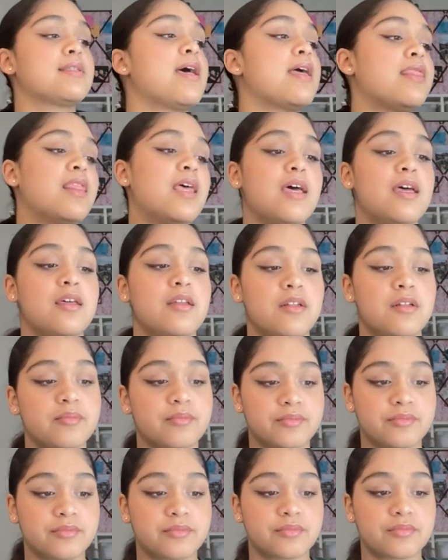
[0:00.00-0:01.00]
And then
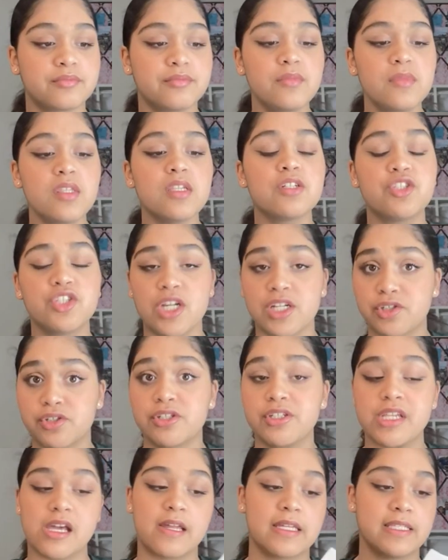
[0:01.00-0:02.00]

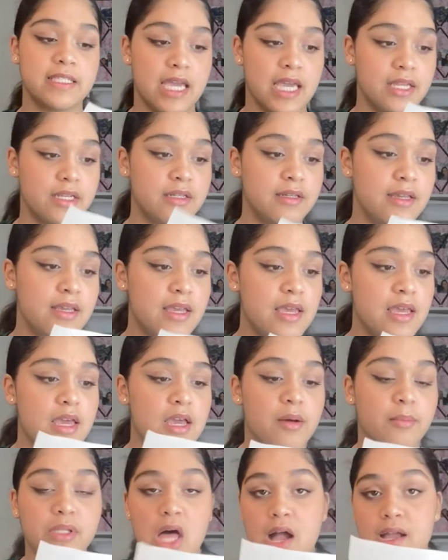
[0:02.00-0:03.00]
gestures, I got a 10.
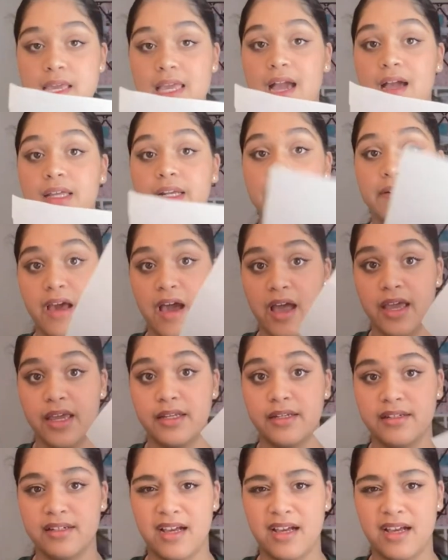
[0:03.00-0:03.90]
Blocking, I got a 9.